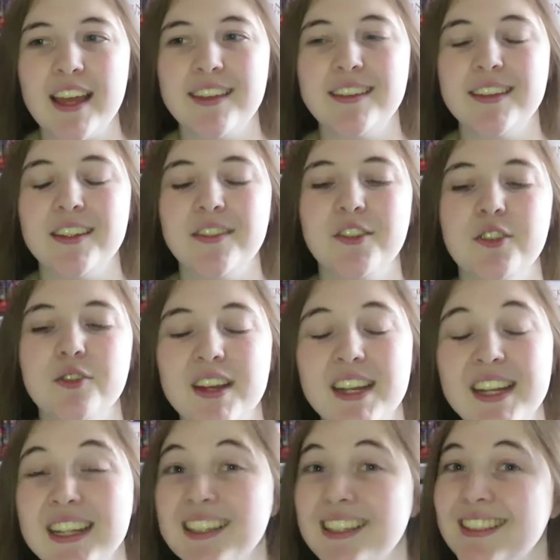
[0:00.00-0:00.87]
and if you
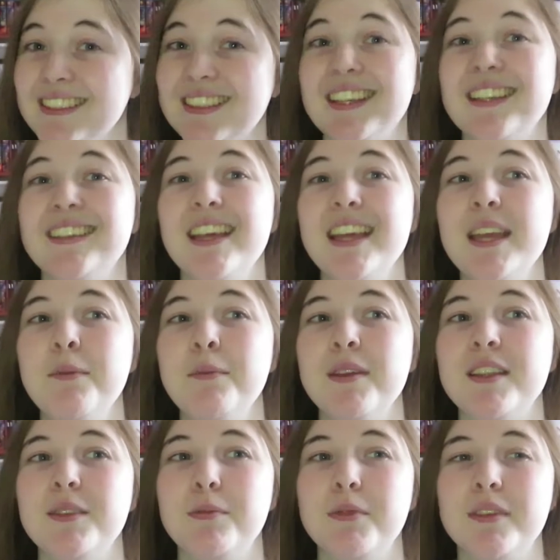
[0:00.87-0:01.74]
recognize that name,
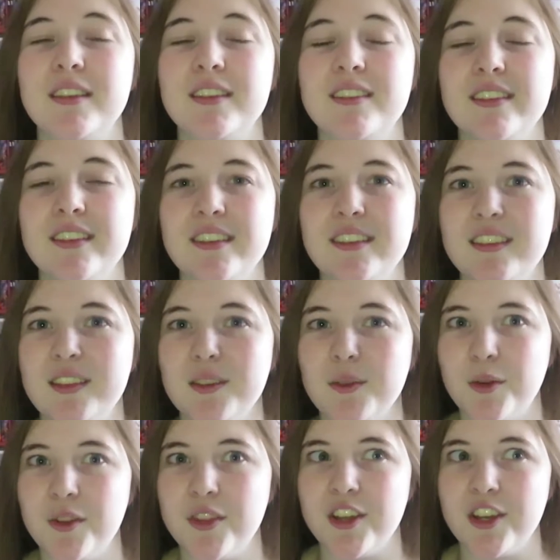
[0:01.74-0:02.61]
it's because he's the
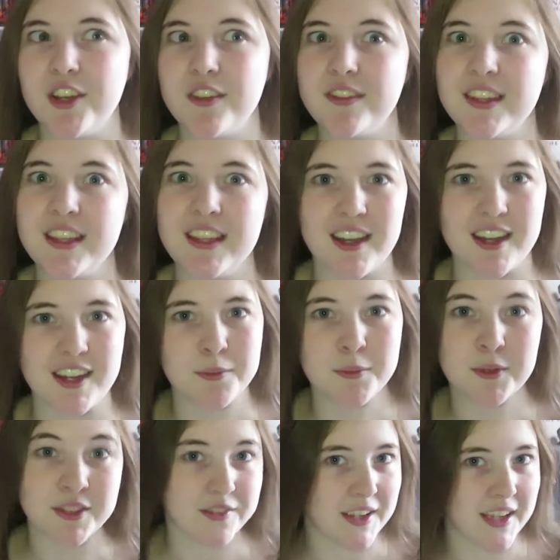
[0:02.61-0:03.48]
author of the
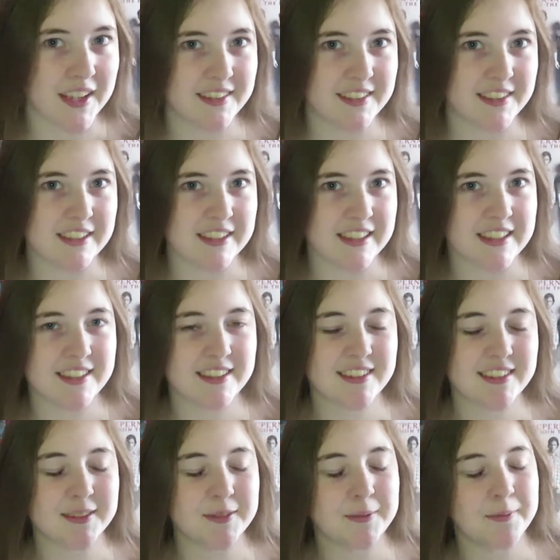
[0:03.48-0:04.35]
Artemis Fowl series.